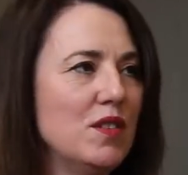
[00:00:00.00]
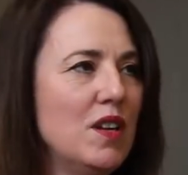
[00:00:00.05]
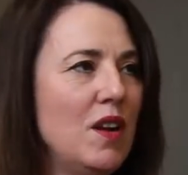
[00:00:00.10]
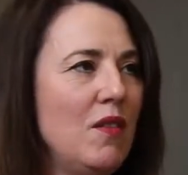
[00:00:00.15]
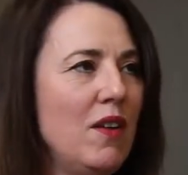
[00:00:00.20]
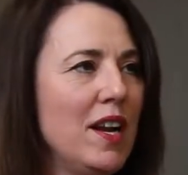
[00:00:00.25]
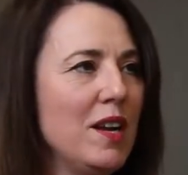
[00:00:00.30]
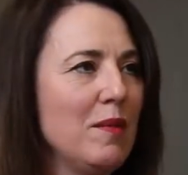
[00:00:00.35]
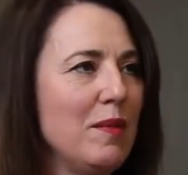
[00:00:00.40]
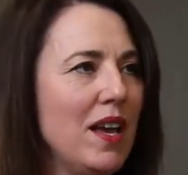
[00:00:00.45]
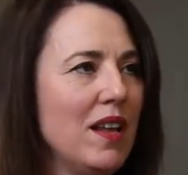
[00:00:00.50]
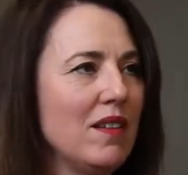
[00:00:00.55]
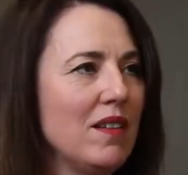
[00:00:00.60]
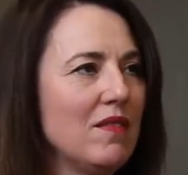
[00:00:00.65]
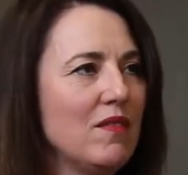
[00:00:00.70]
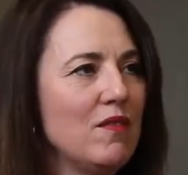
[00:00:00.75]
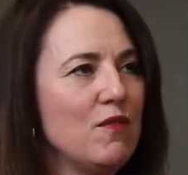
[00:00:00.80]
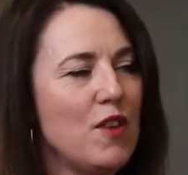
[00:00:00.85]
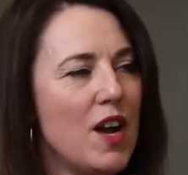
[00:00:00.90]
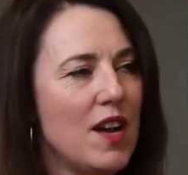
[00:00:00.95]
around about
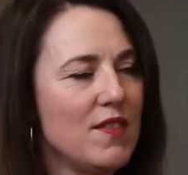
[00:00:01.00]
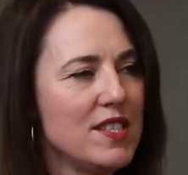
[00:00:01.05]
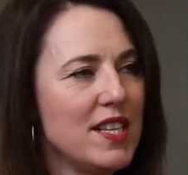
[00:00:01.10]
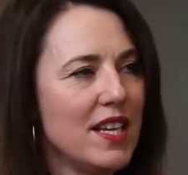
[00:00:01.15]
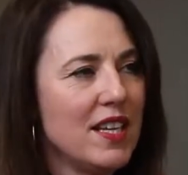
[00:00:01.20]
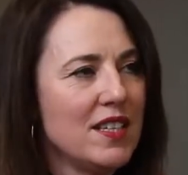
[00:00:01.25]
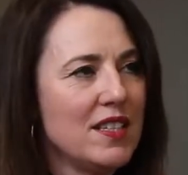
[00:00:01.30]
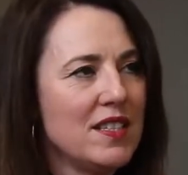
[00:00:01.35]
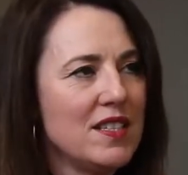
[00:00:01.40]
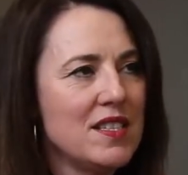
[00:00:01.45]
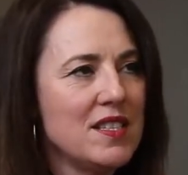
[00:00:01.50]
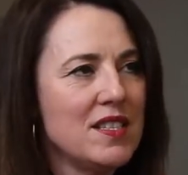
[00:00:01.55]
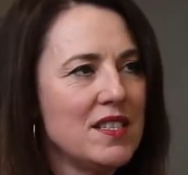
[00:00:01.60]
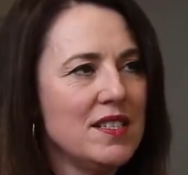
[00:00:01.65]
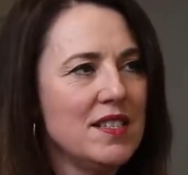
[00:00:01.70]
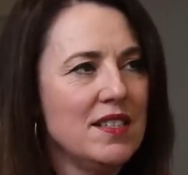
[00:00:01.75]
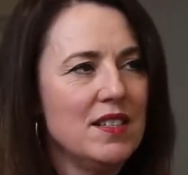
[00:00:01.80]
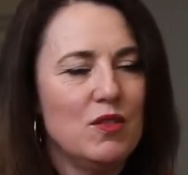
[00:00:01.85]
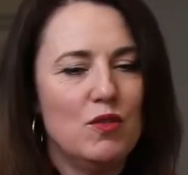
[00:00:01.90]
5 seconds,